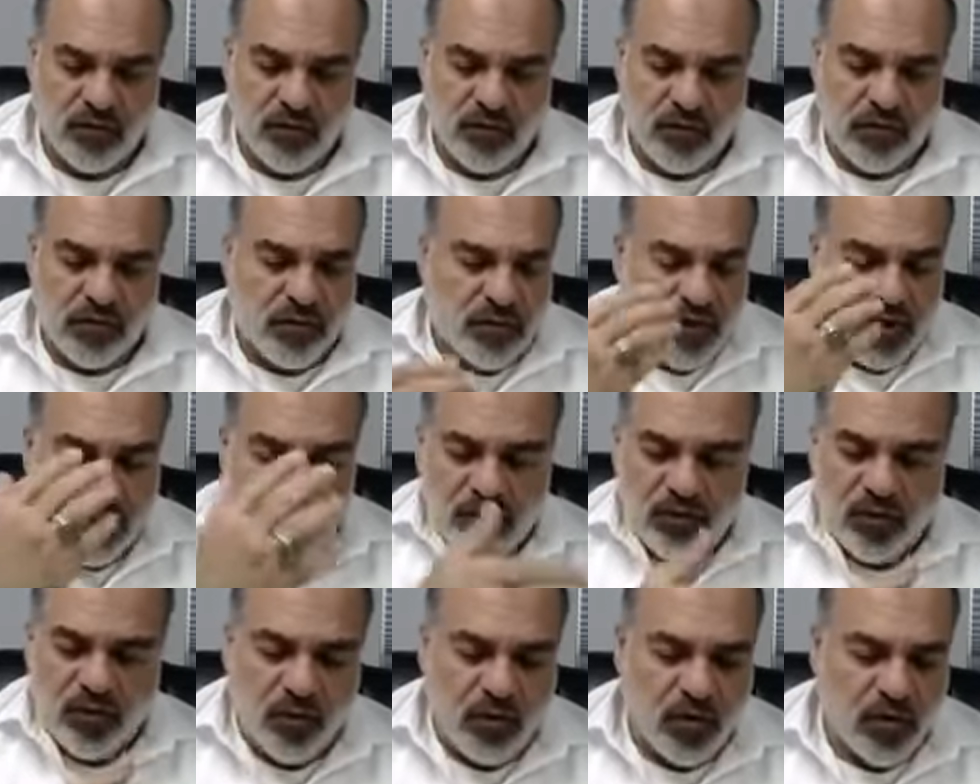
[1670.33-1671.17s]
you hit
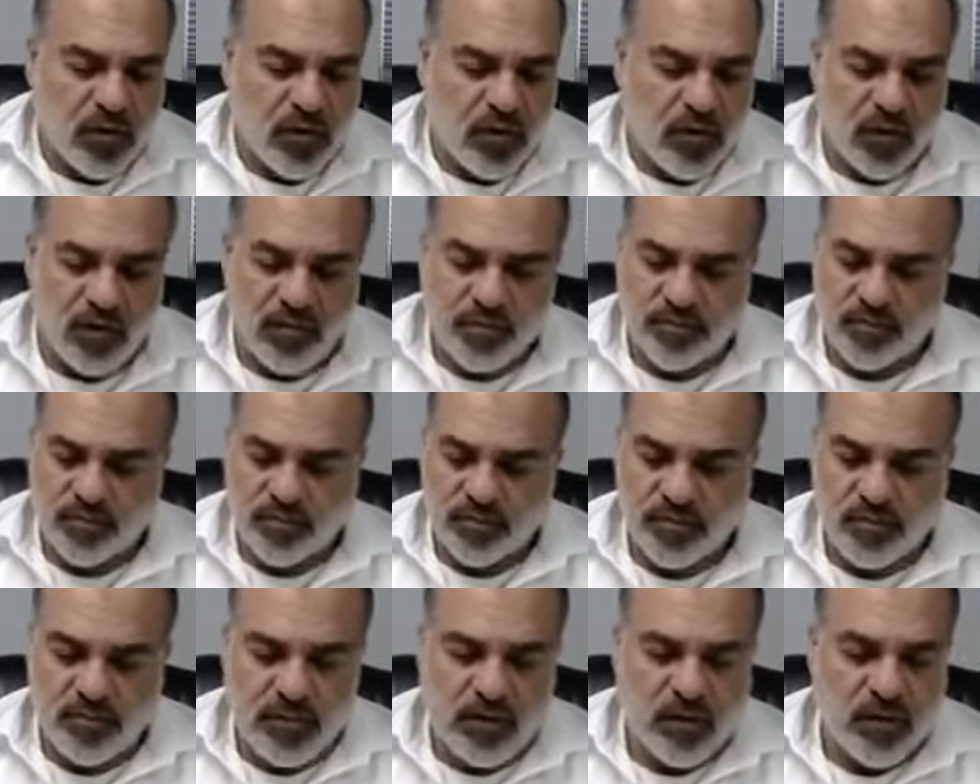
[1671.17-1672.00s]
a door
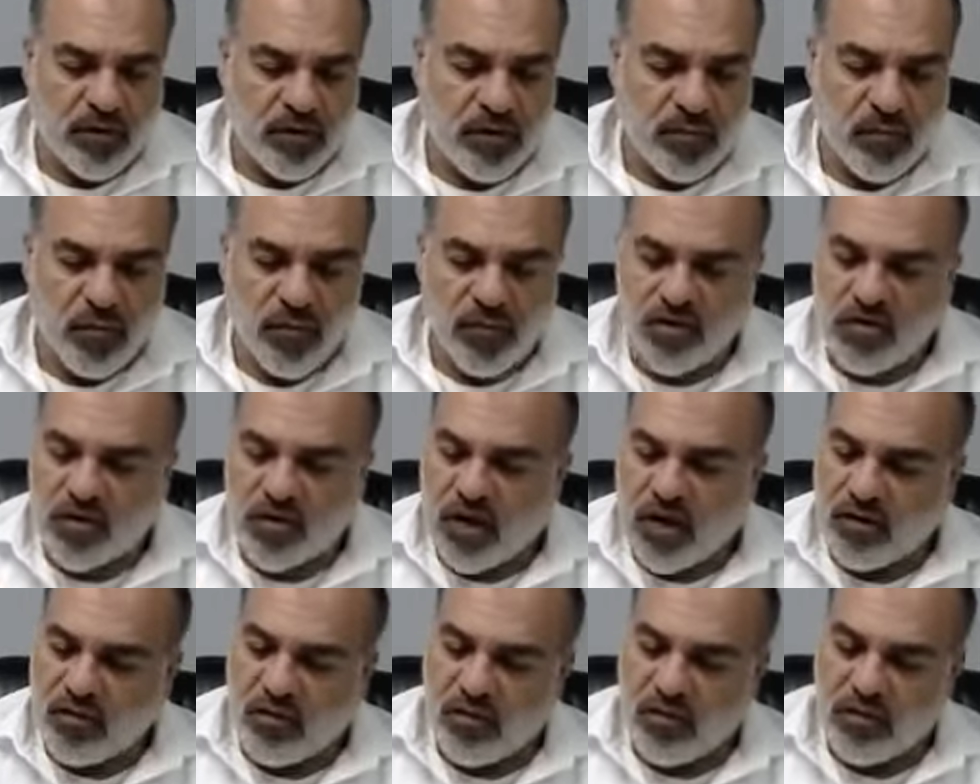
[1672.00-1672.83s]
on a
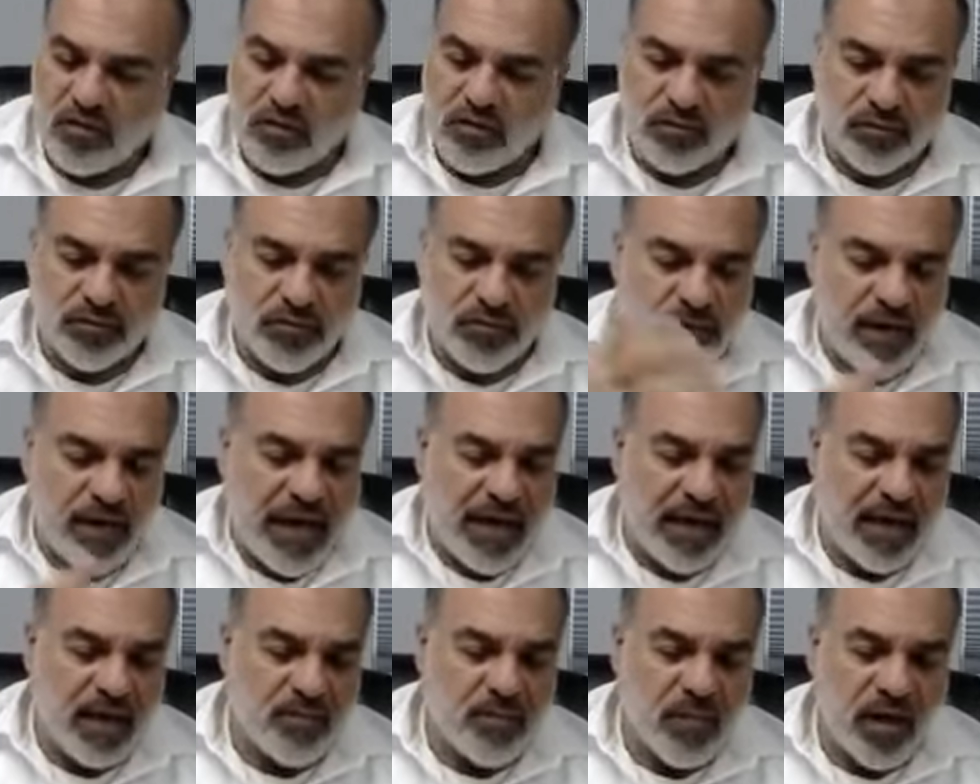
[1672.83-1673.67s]
motorcycle, you
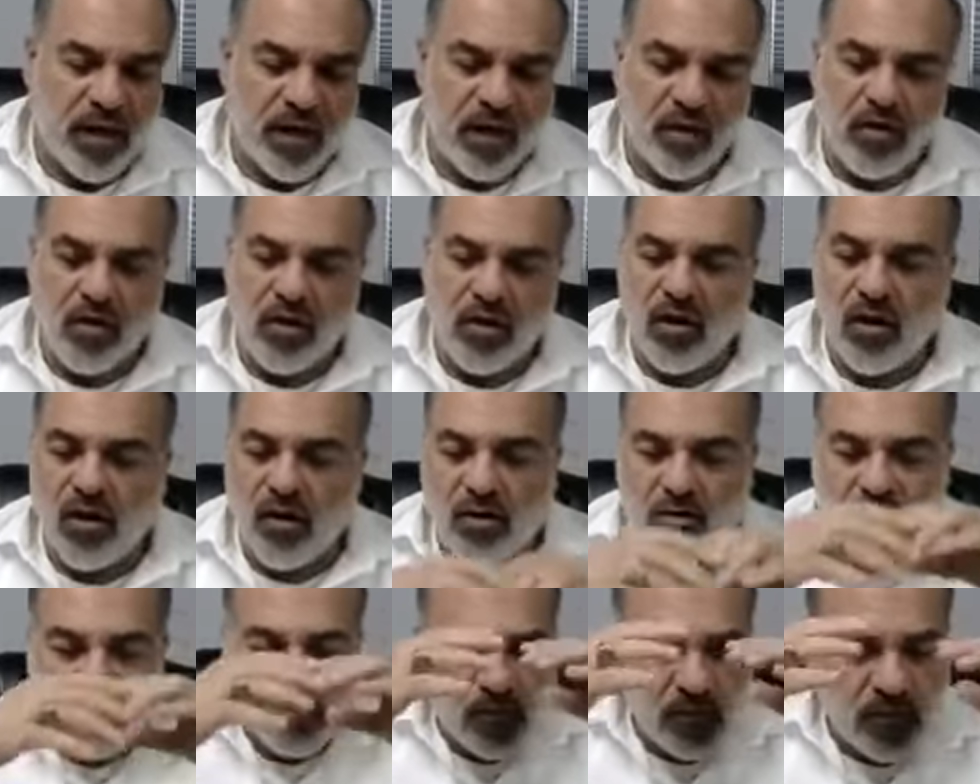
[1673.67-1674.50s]
got hit by a
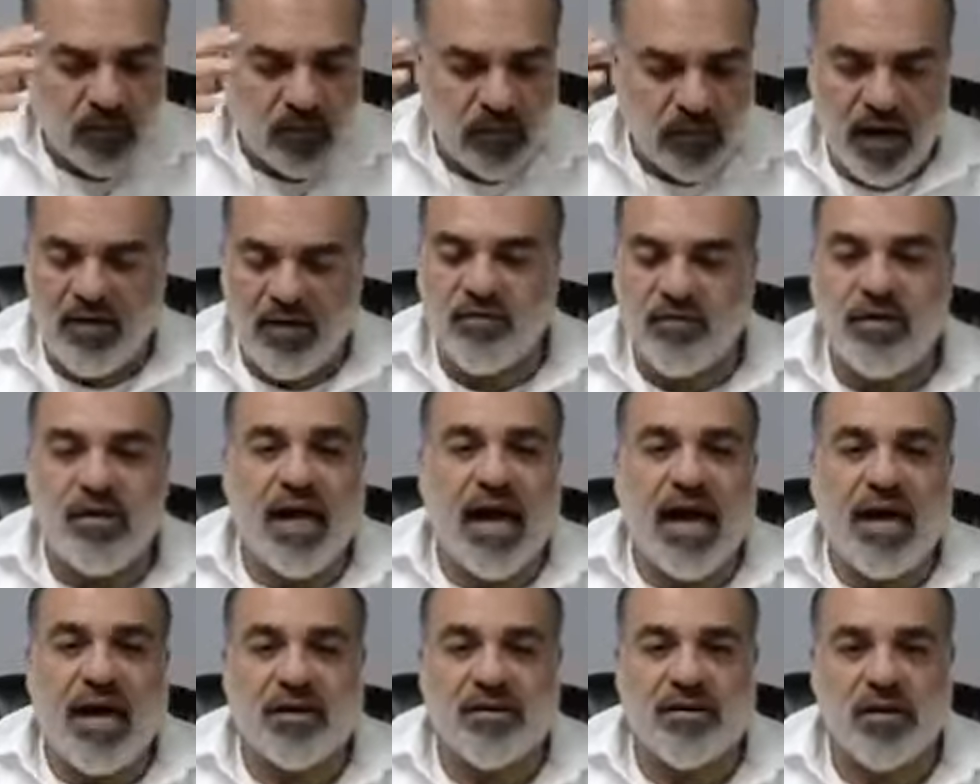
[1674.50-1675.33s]
car, whatever the
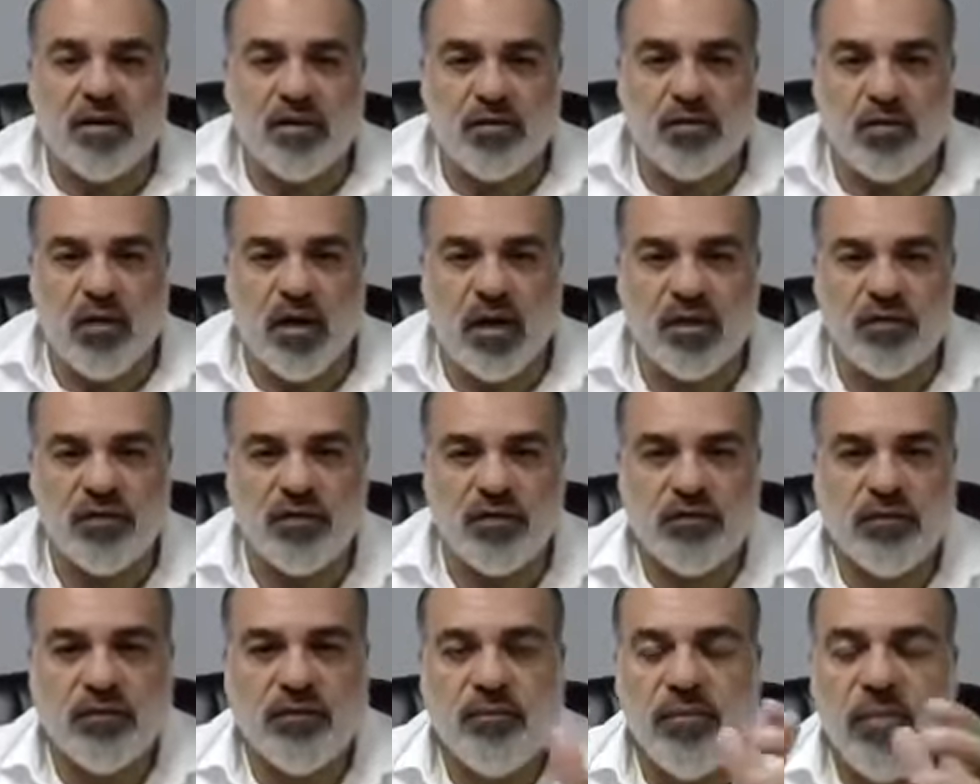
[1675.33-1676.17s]
accident
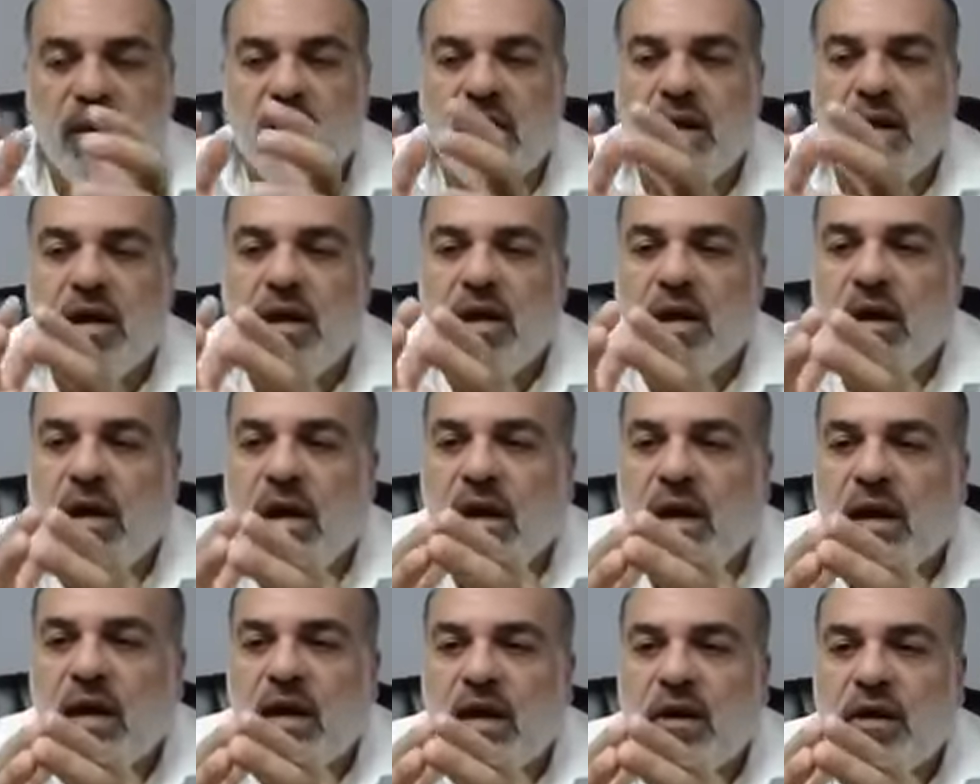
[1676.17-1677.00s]
was.
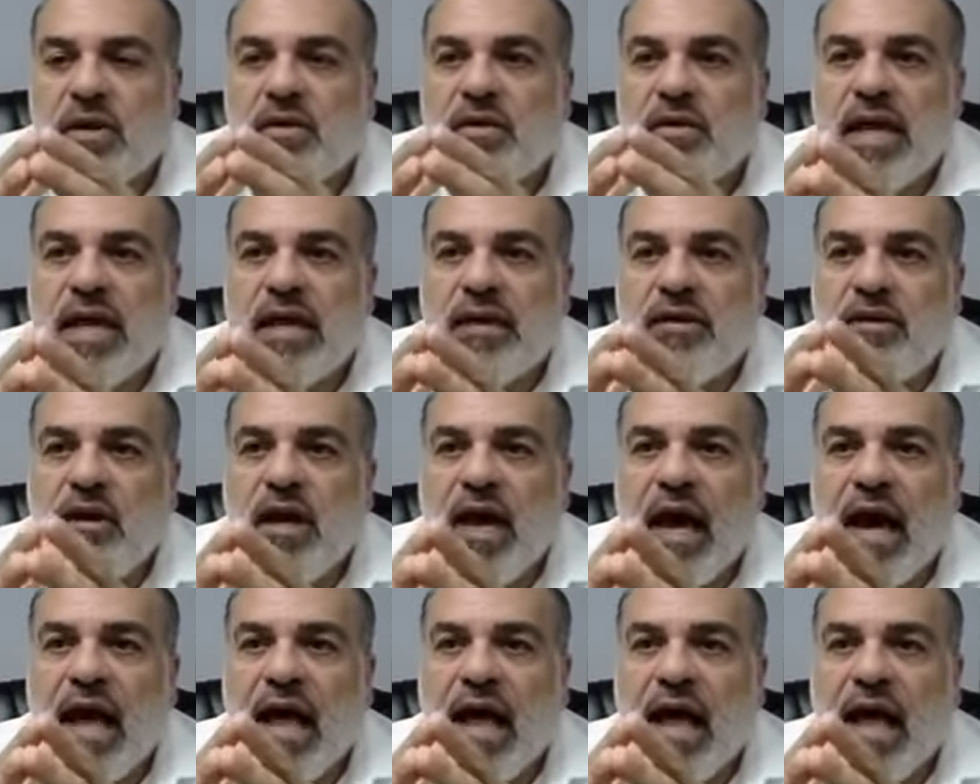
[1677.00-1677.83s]
Then
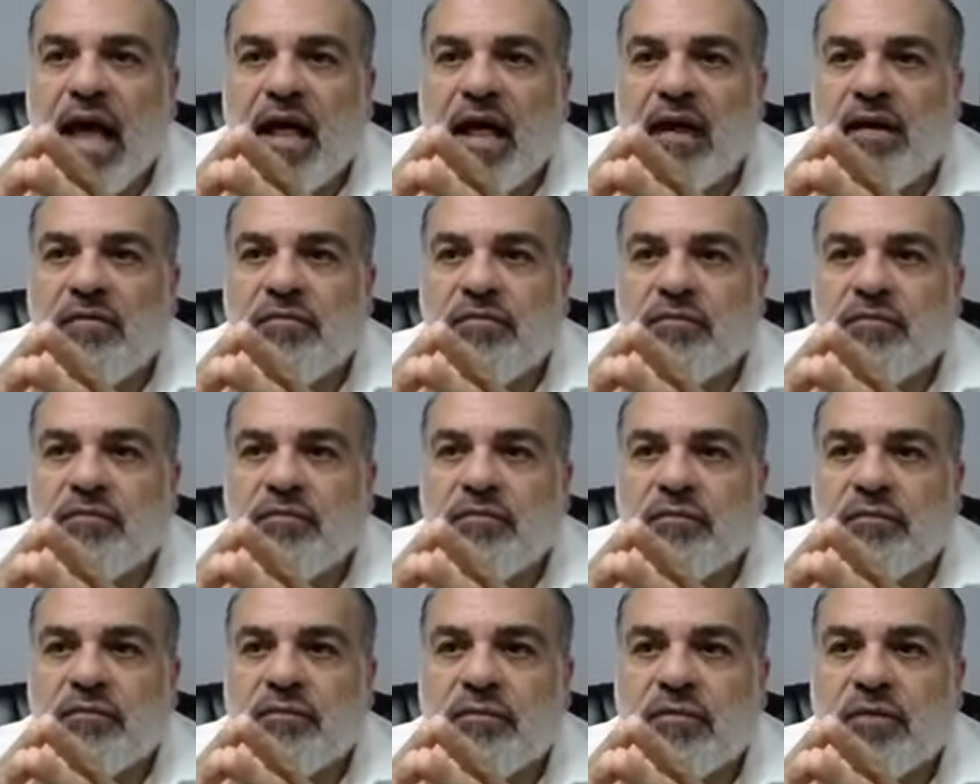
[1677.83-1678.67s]

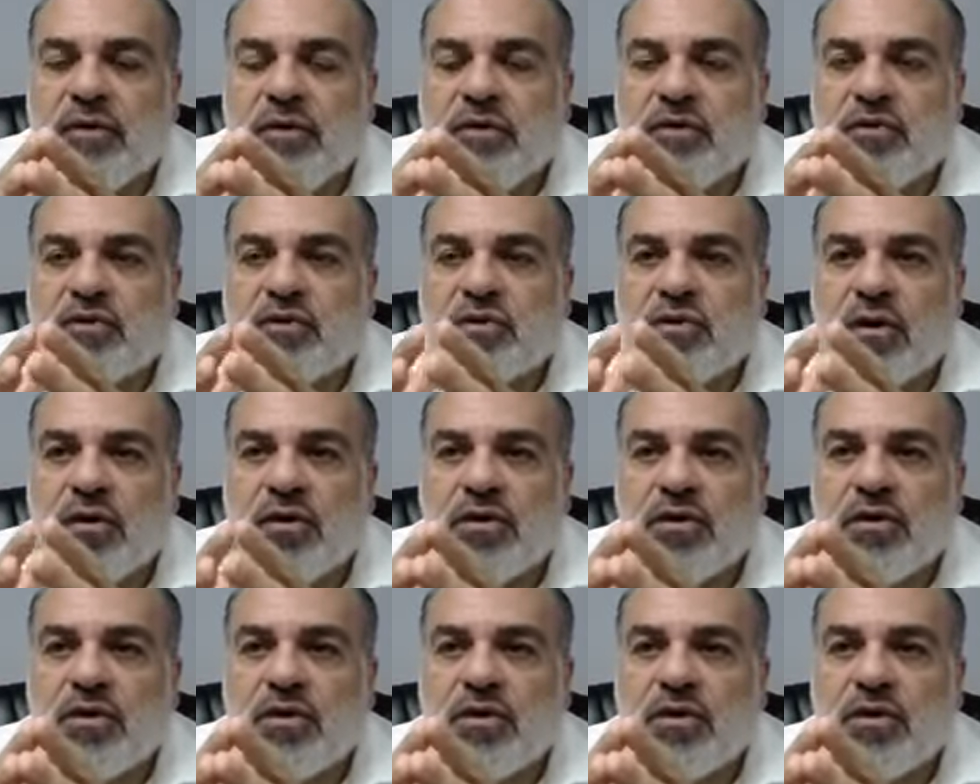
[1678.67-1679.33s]
you start